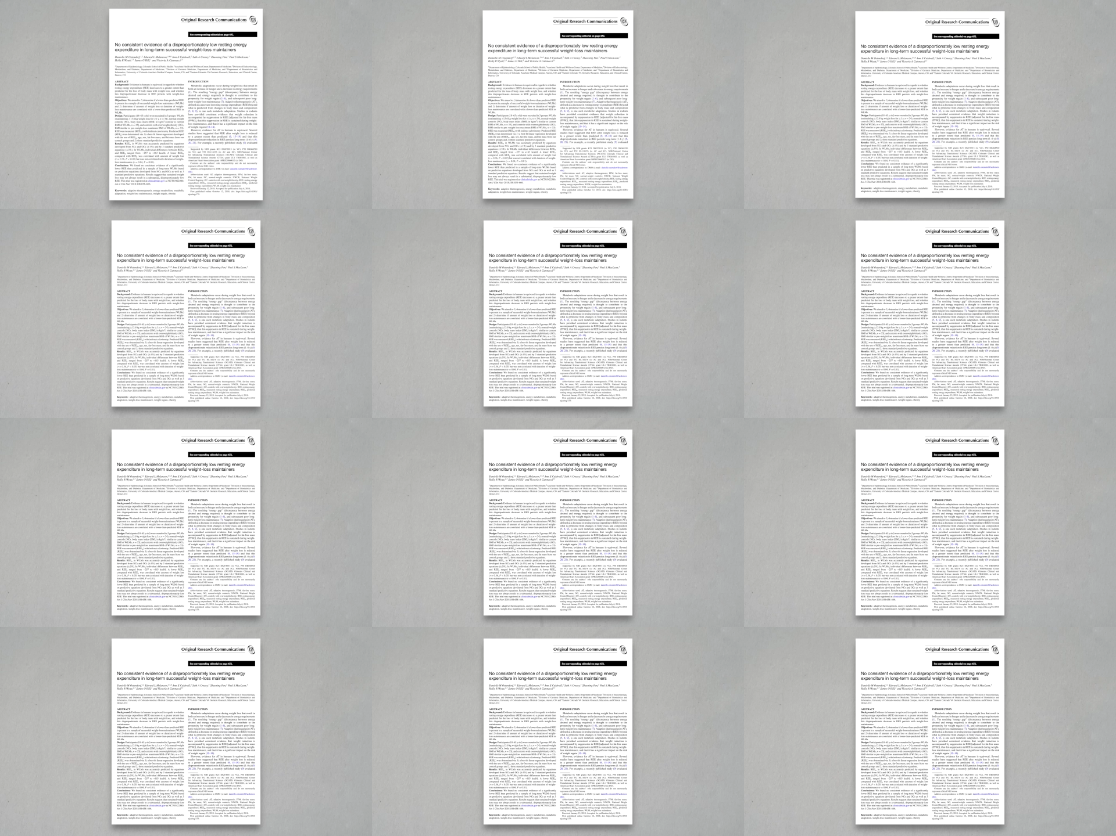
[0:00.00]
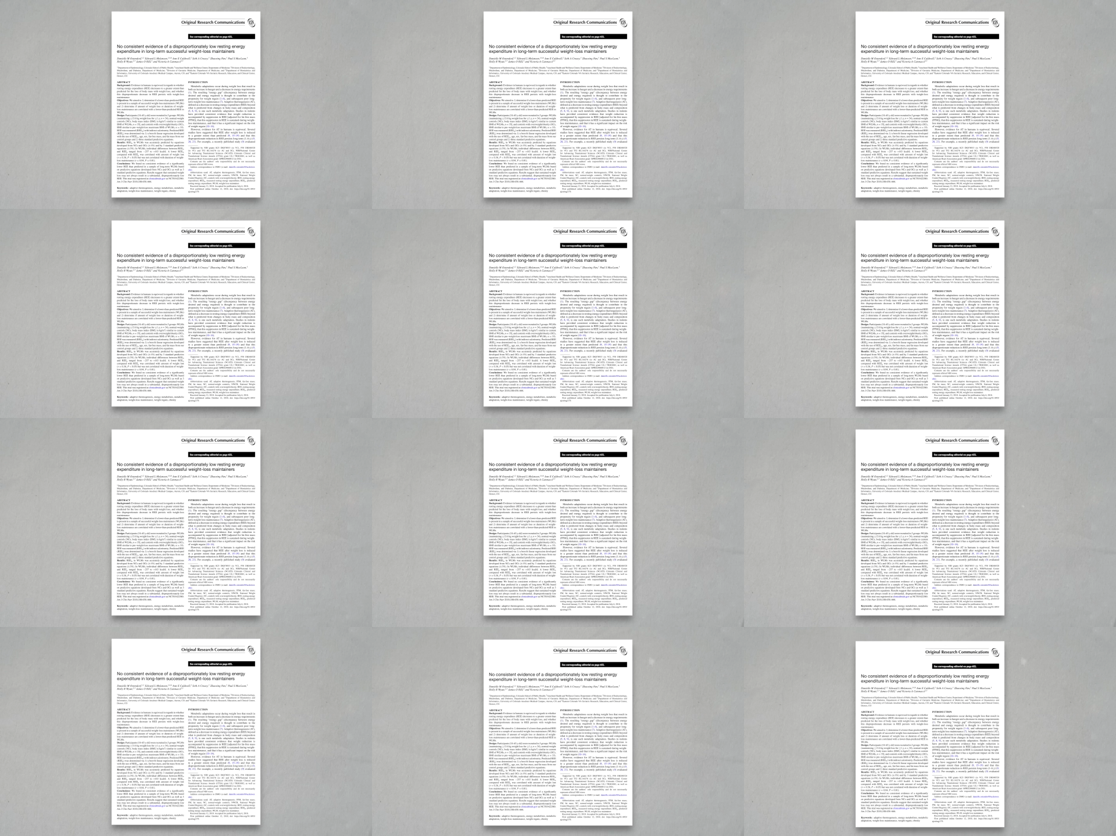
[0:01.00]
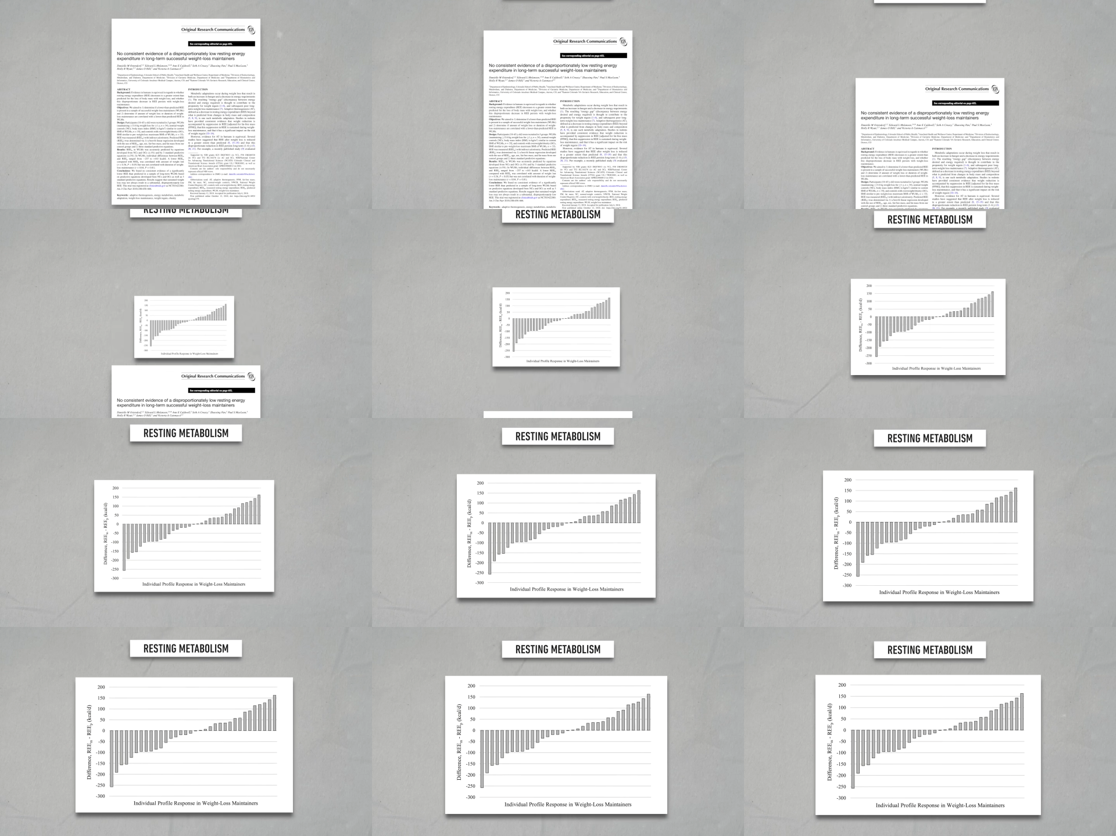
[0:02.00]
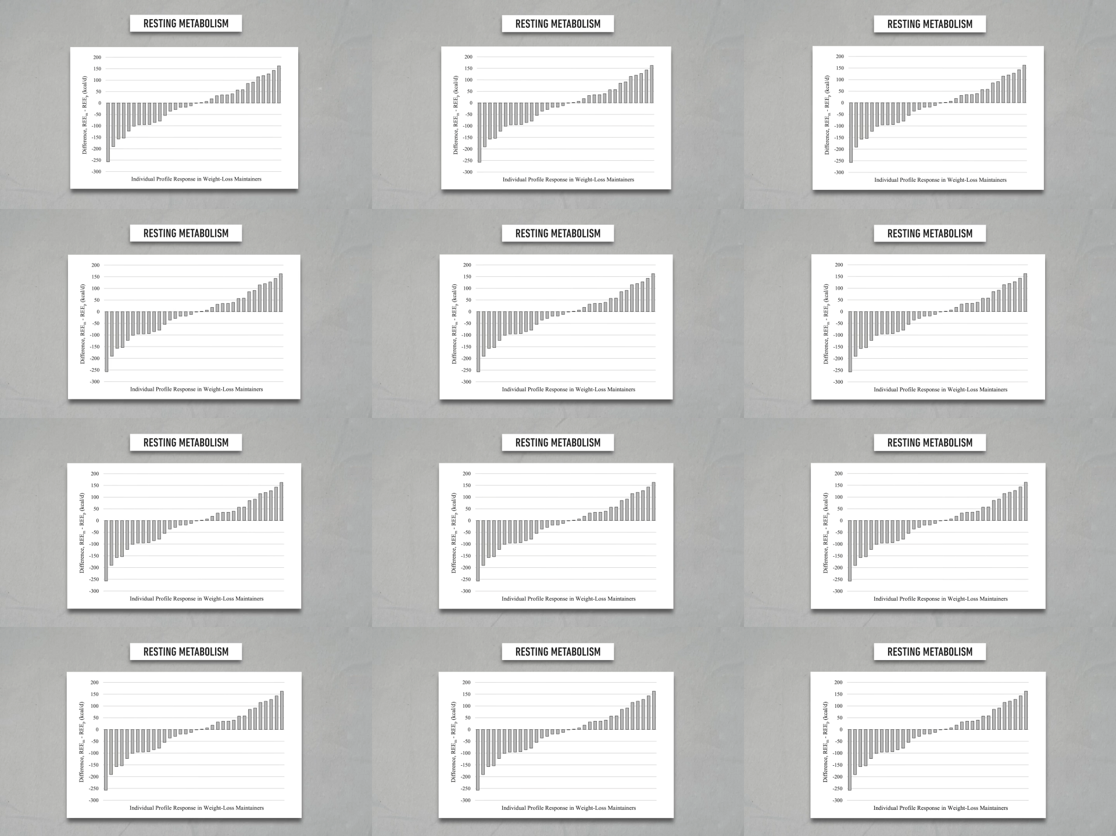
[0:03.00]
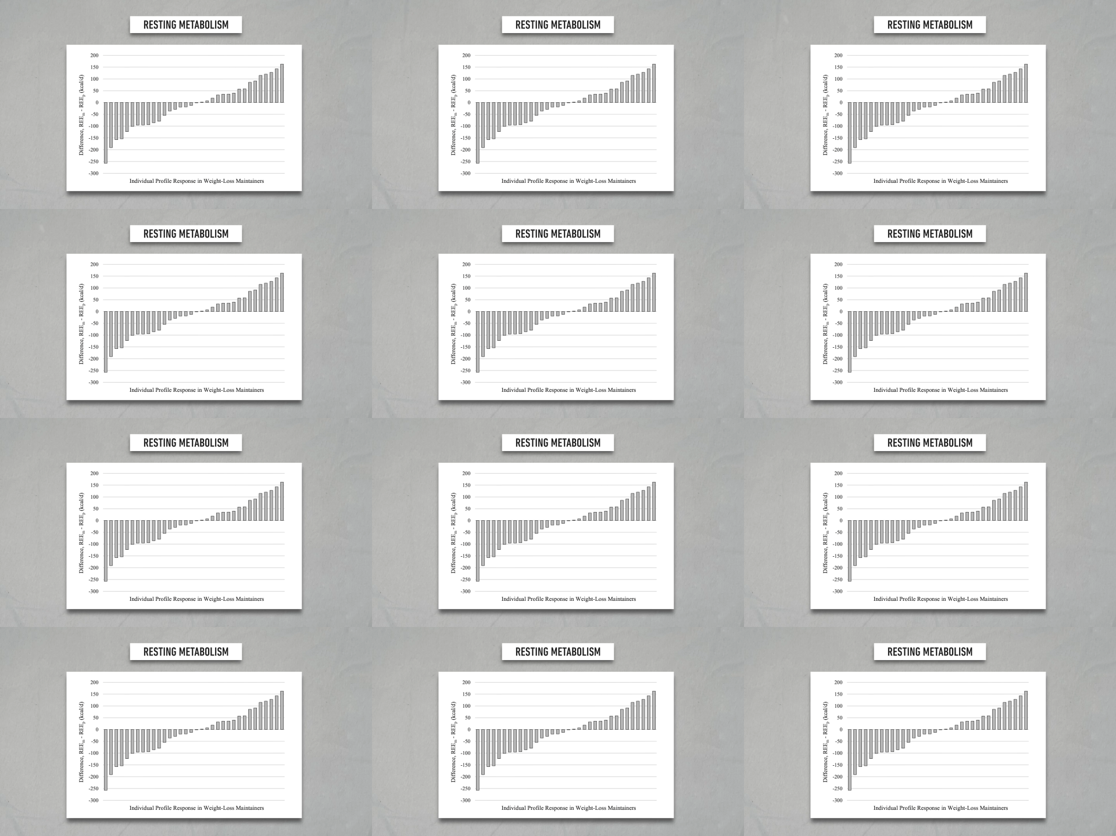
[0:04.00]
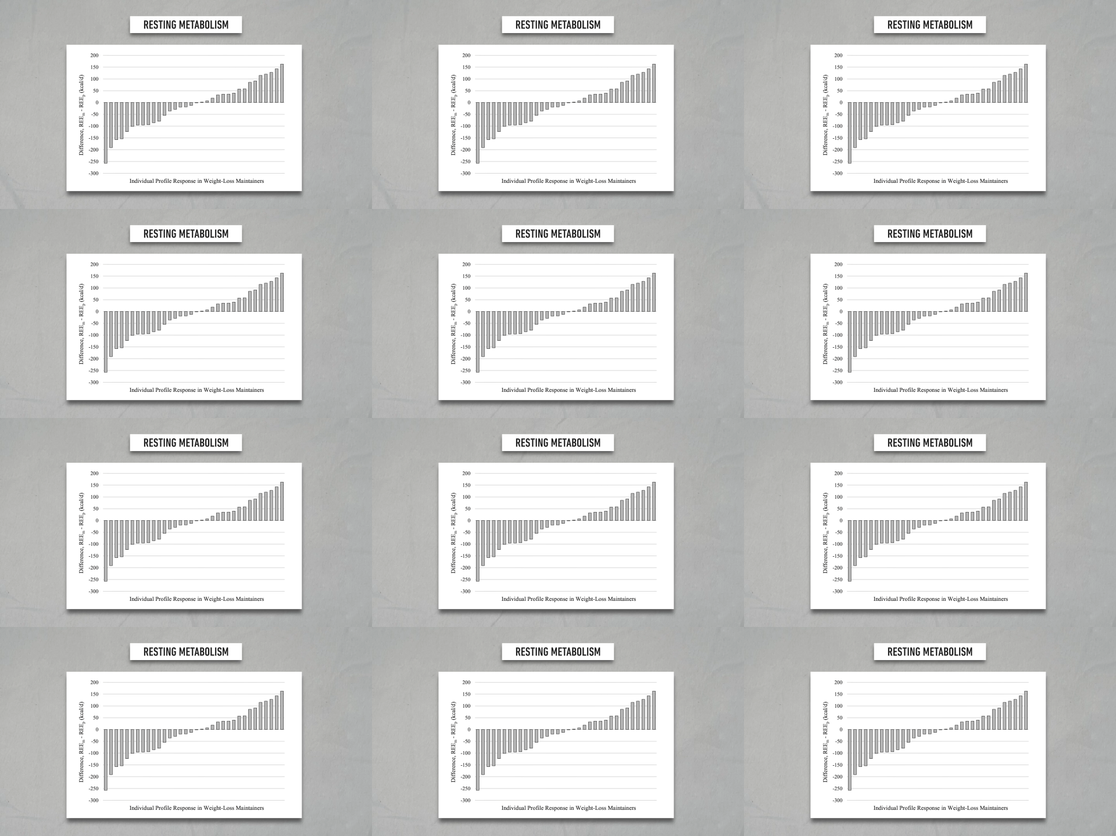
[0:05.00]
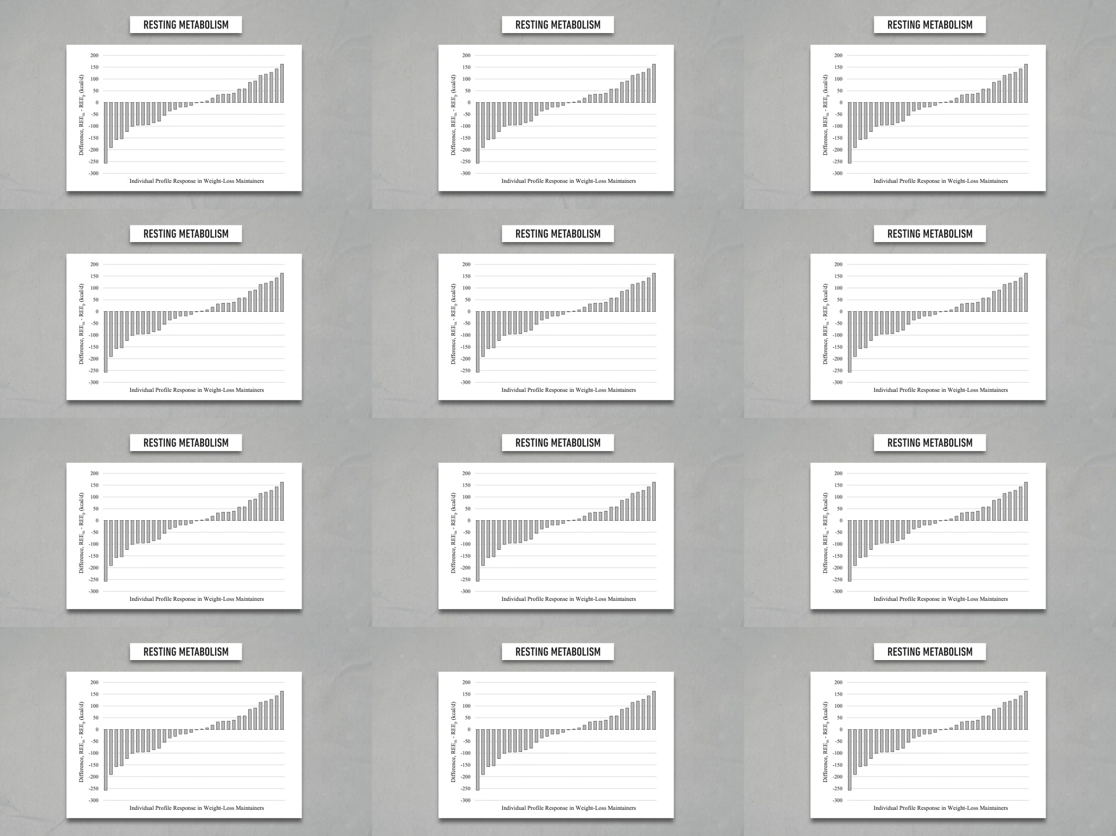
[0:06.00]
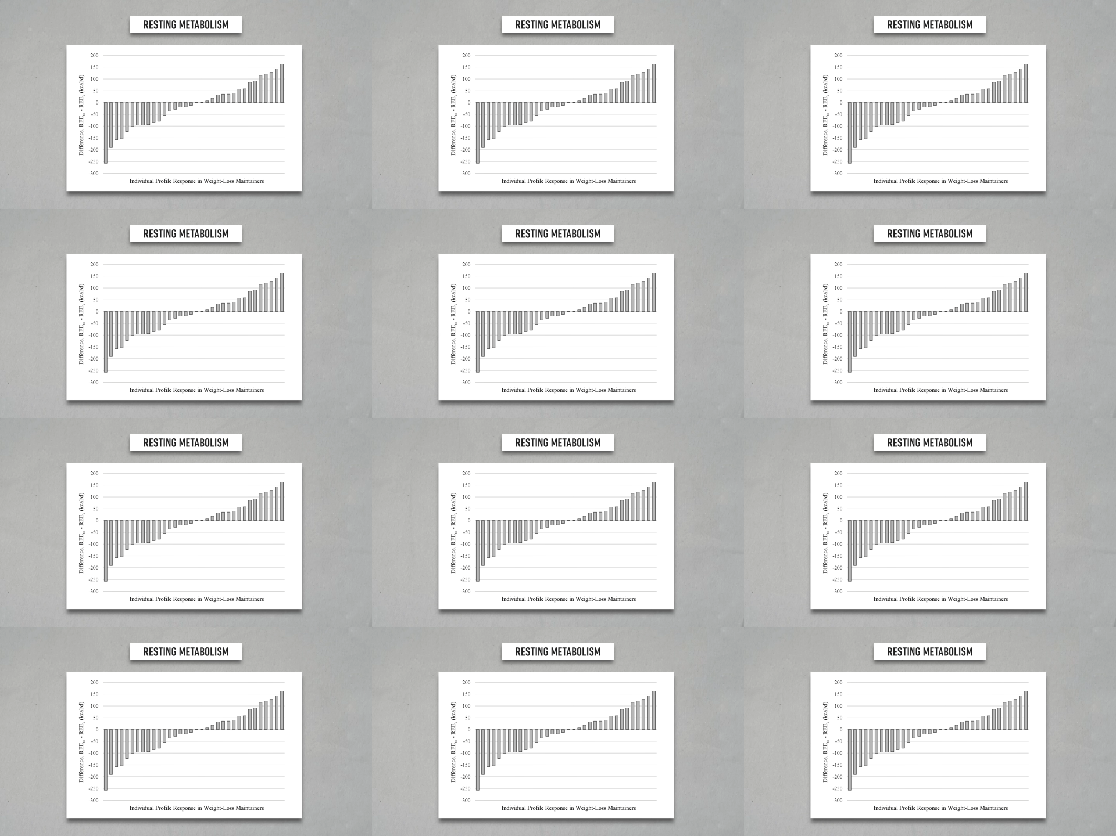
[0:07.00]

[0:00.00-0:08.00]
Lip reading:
Nobody's mouth can be seen.